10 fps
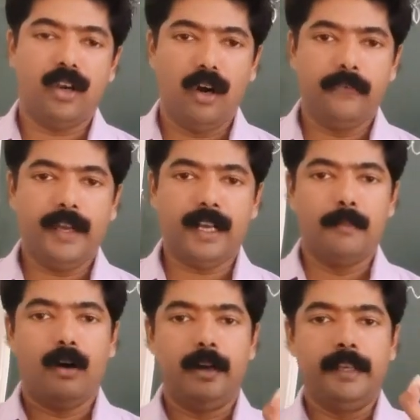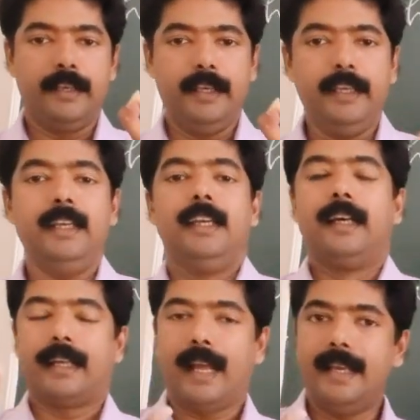of a commodity
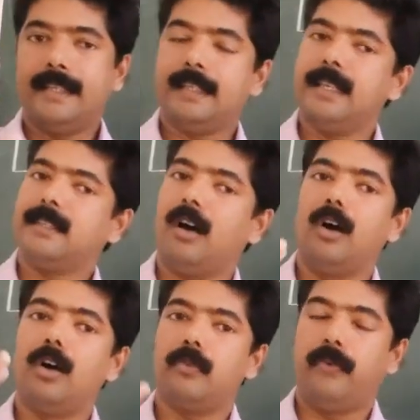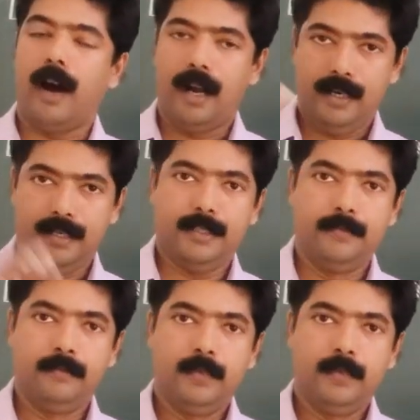rises or falls